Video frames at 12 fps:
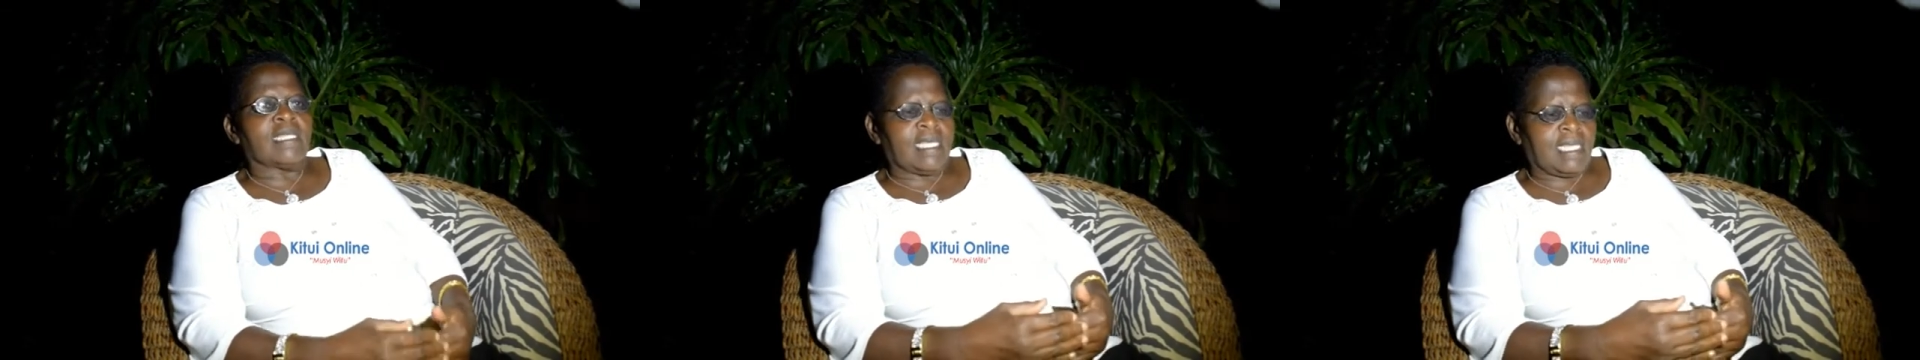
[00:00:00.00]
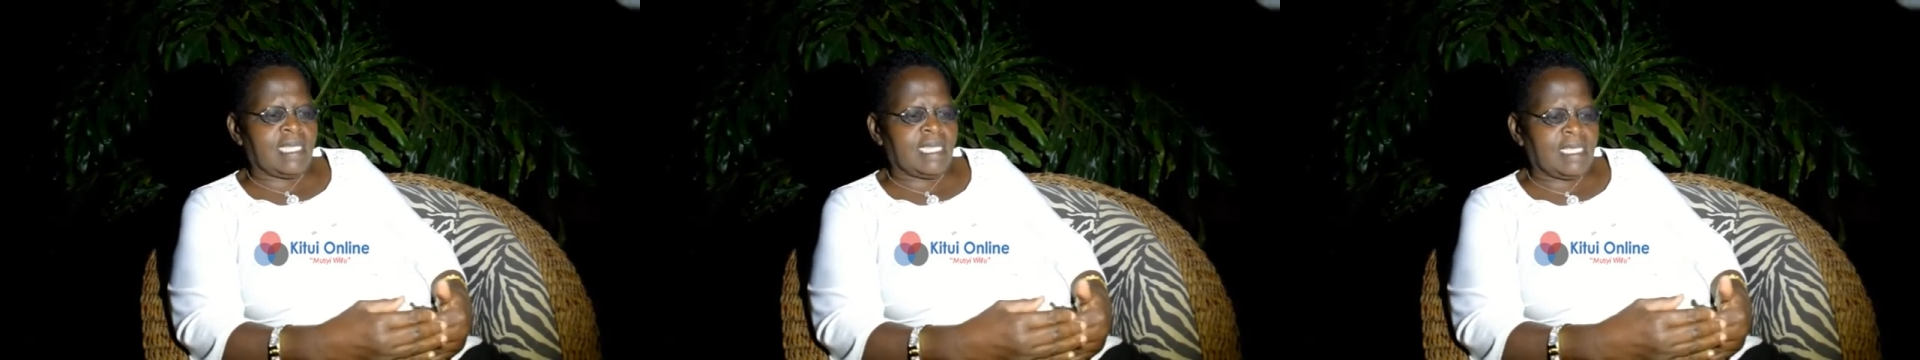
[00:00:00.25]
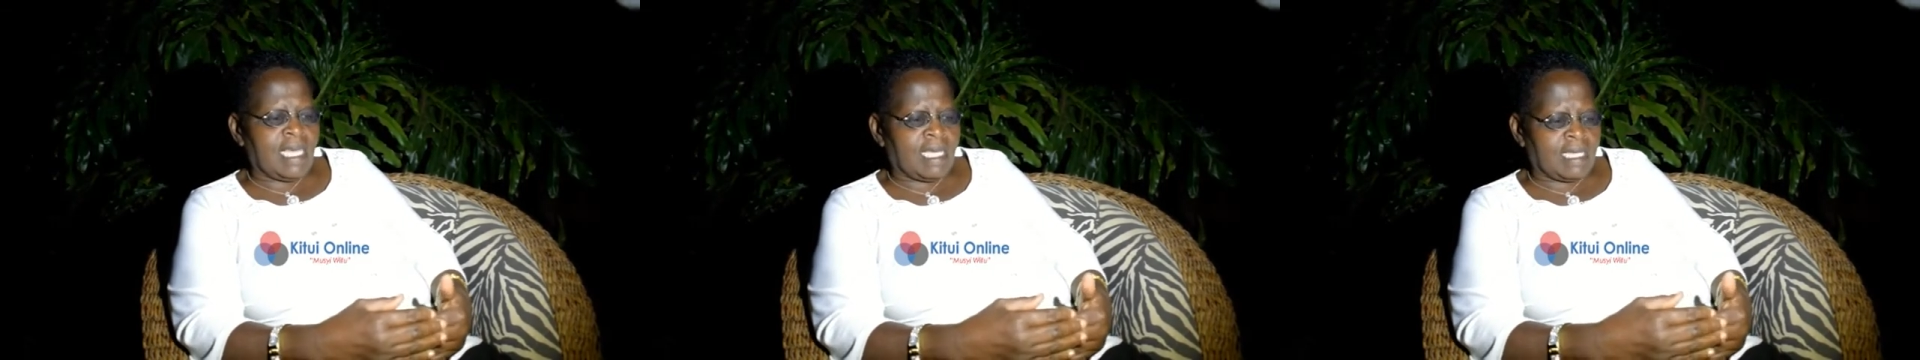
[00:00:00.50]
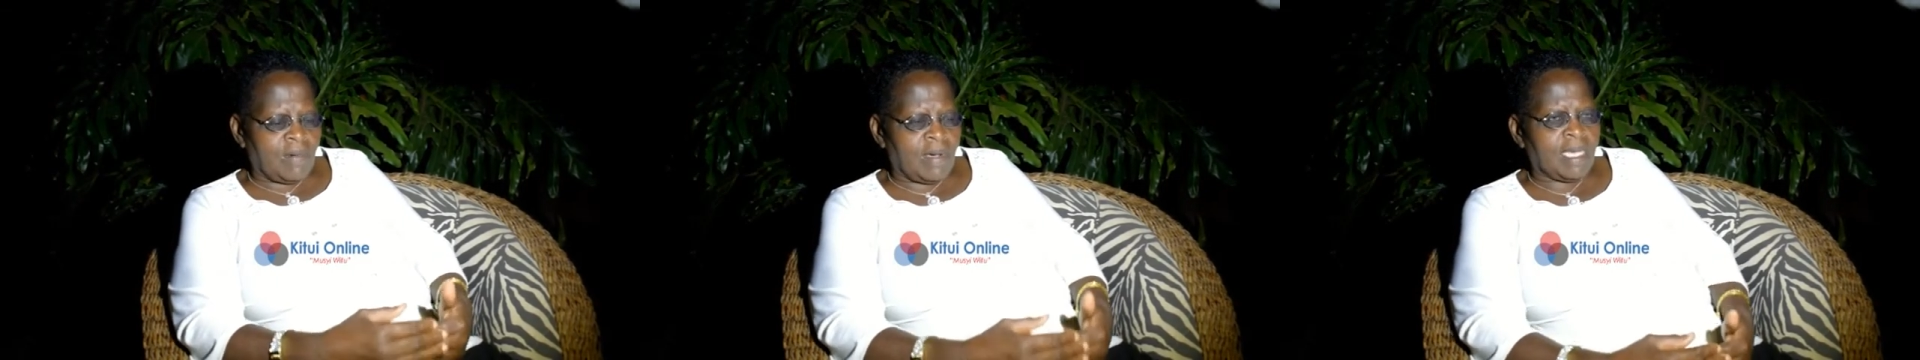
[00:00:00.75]
they, they are
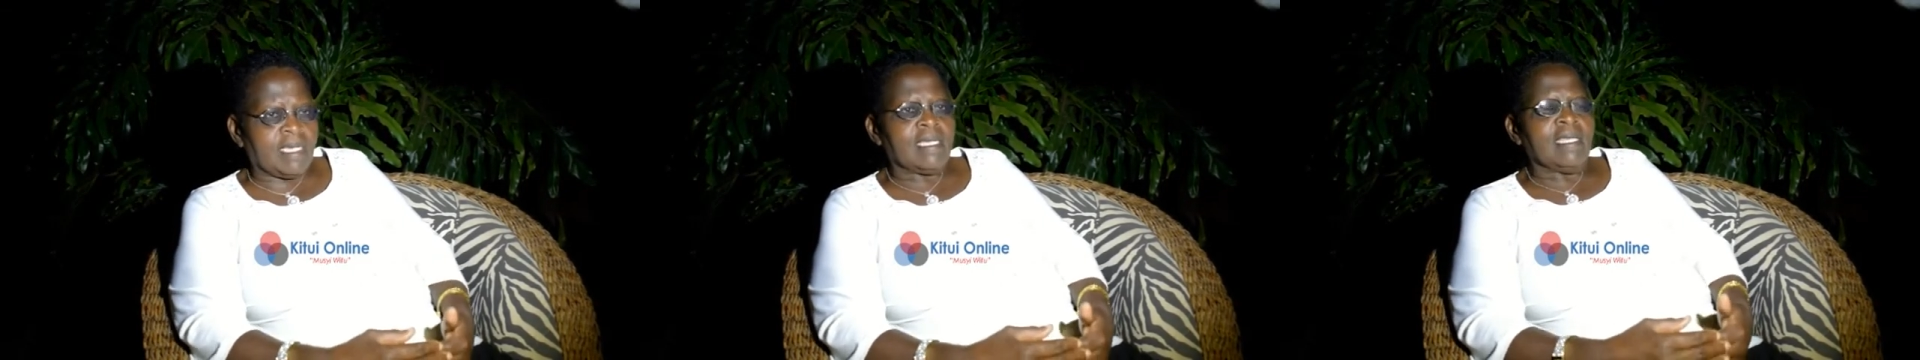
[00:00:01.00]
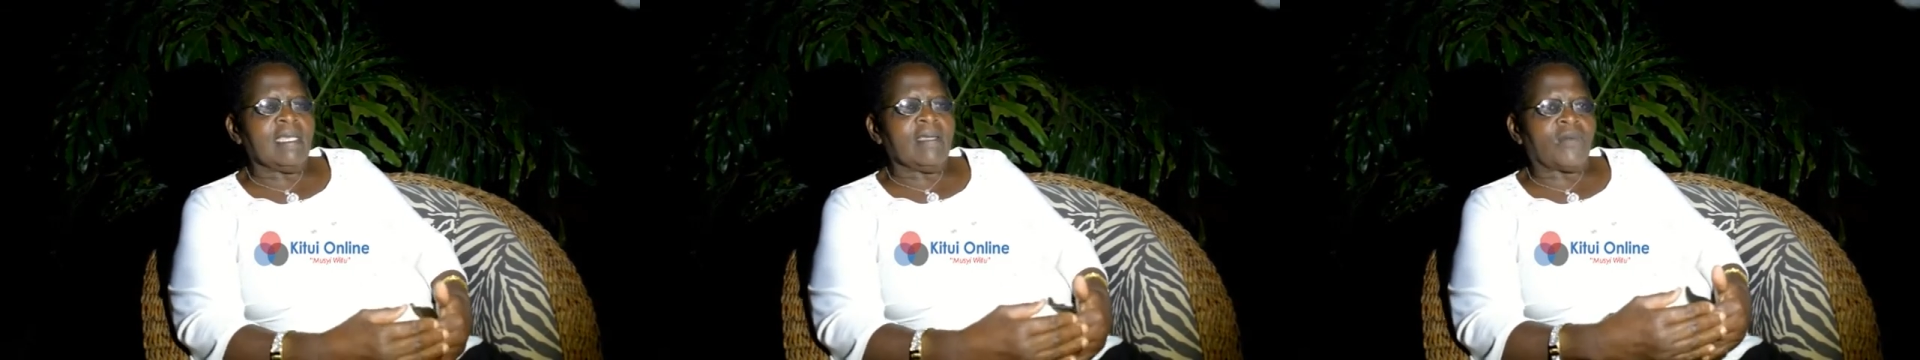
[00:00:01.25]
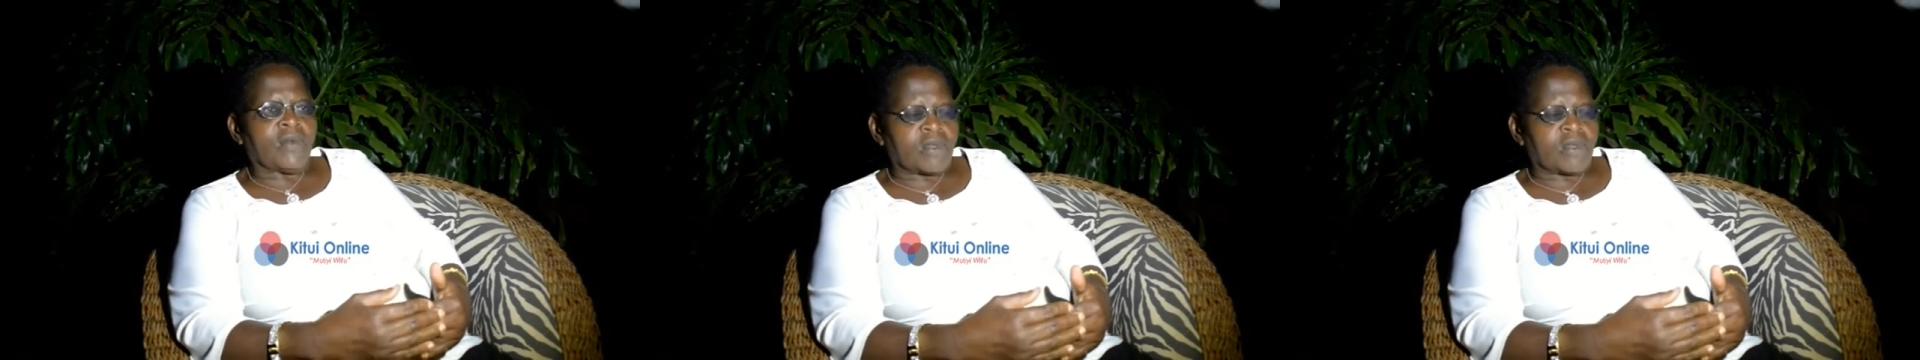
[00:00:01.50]
the one for